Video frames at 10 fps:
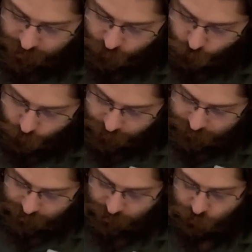and
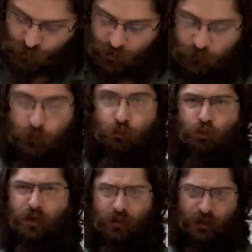orientation of the
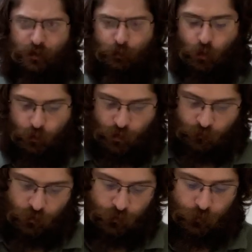previous part
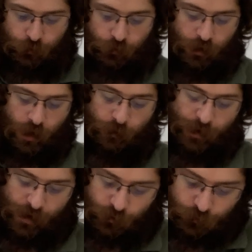of the little
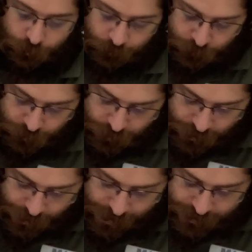pattern
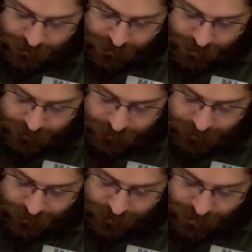indicates
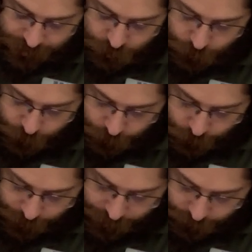the next part of the
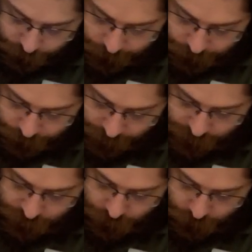pattern.
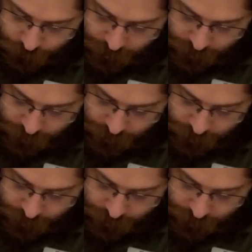And so